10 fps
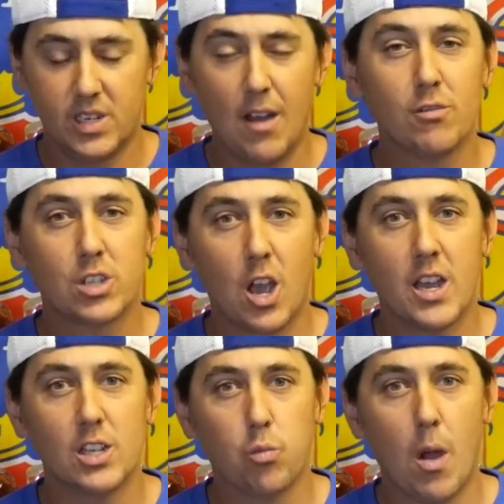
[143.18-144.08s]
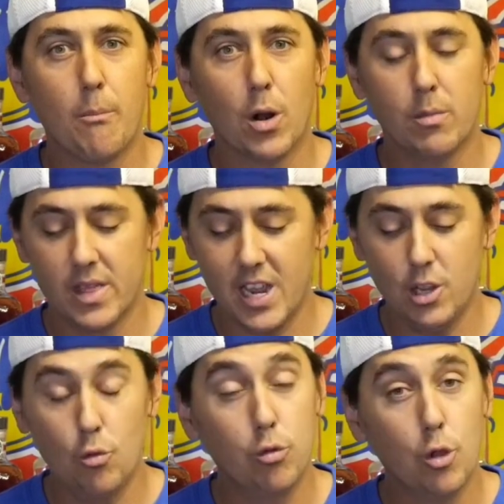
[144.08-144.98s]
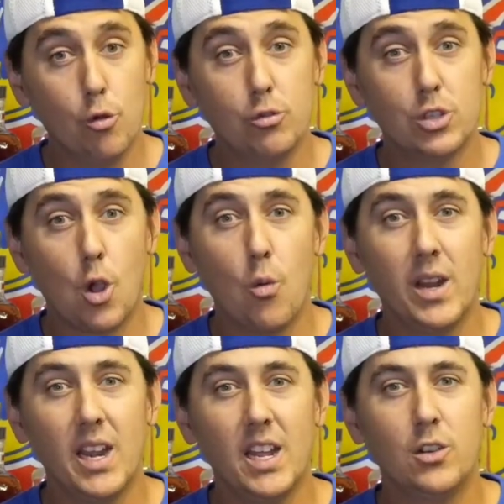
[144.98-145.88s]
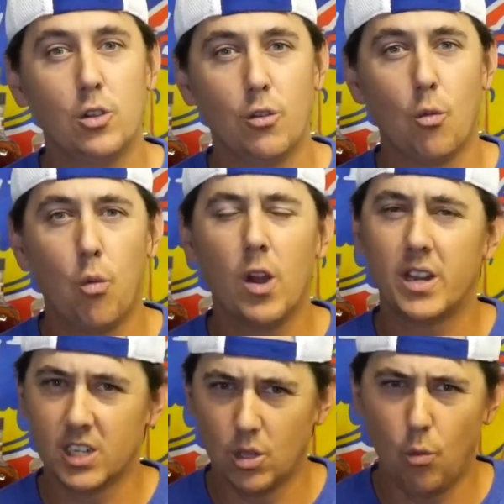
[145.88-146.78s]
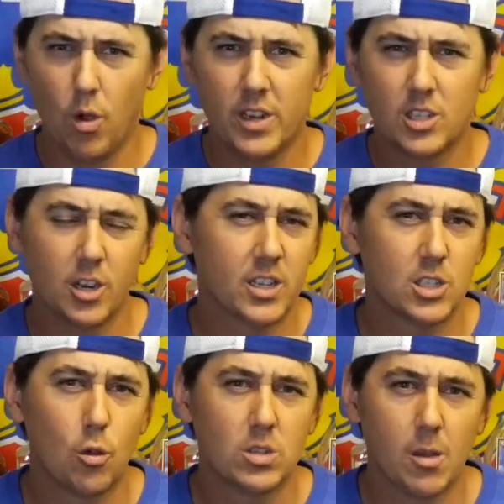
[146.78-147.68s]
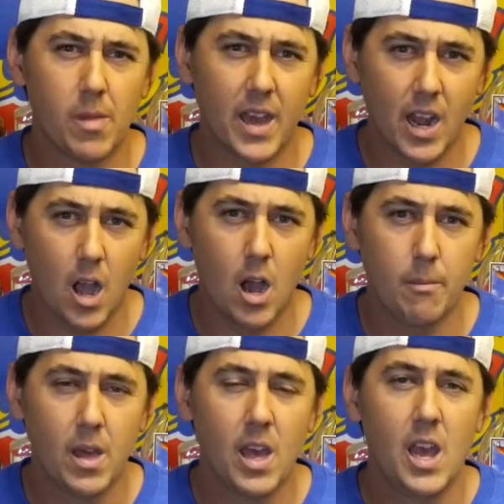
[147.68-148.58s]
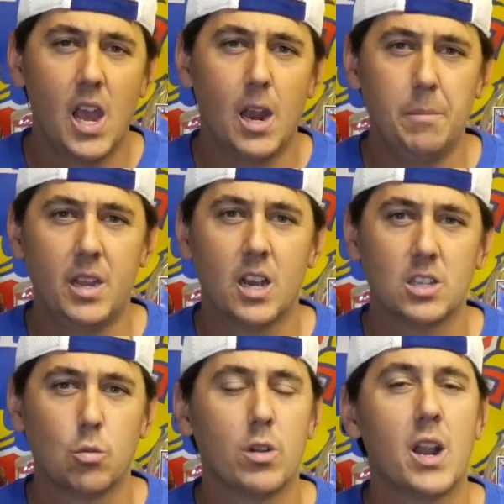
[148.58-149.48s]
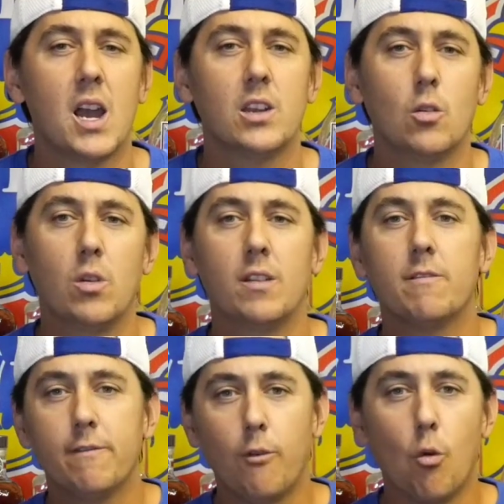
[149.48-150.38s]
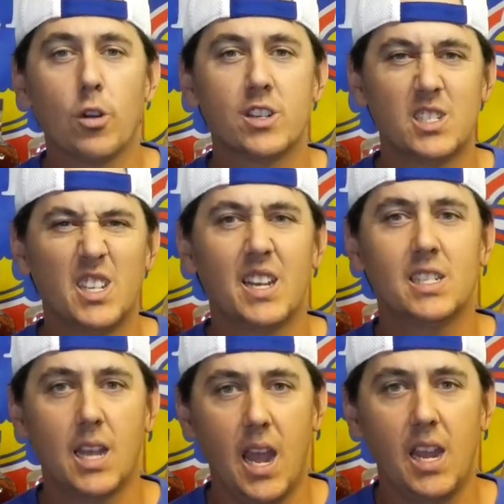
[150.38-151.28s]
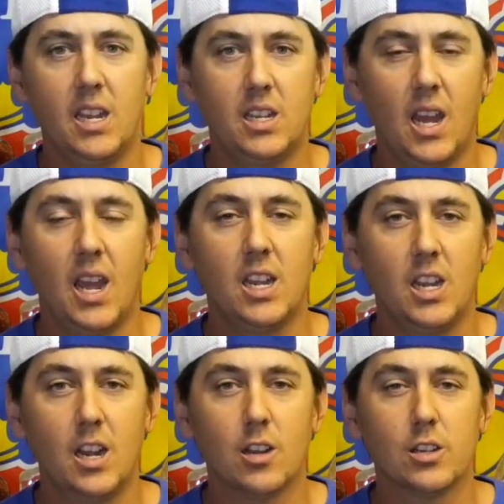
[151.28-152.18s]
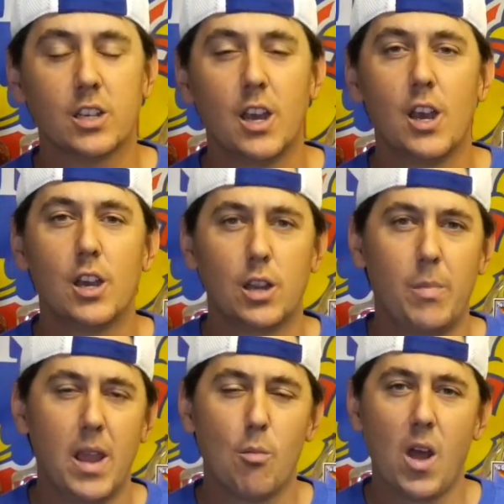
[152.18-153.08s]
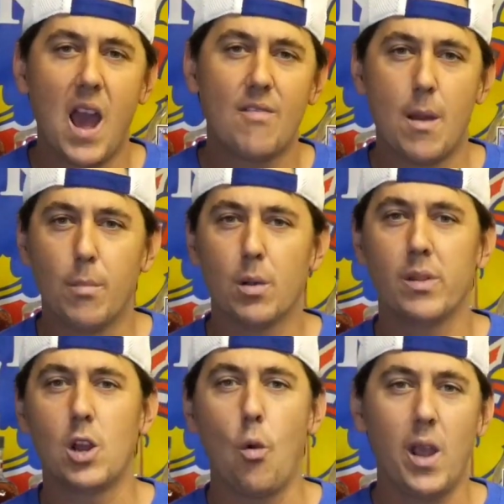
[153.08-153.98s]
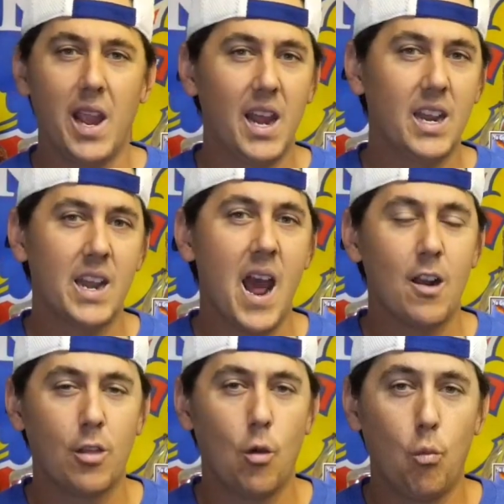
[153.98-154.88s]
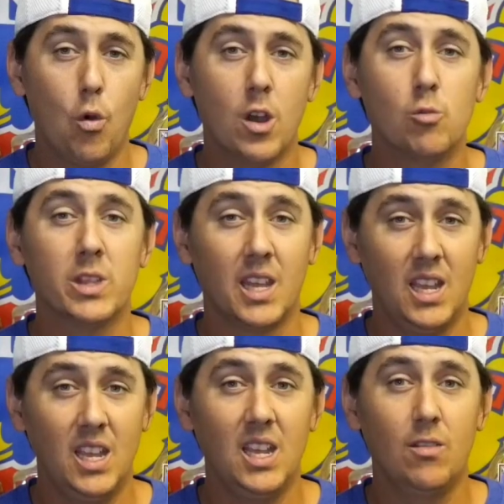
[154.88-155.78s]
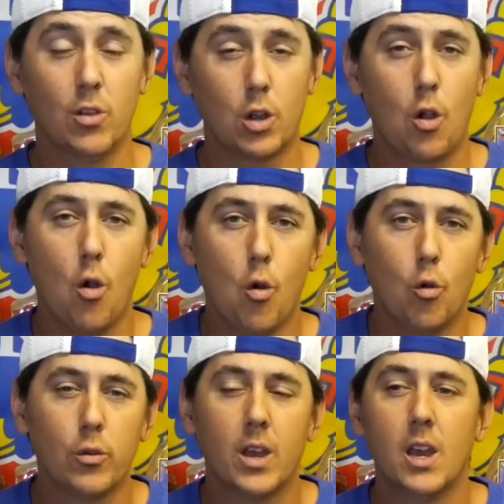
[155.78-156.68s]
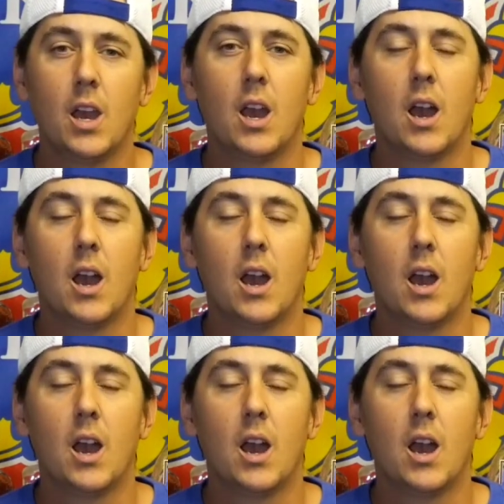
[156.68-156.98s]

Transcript: Devil's Cut is what bourbon that you lose going into the wood, because the wood is going to soak some of that up, and because we're not doing 4, 6, 8, 10 years to be able to have that bourbon go in and out of the wood with the heat and the cold,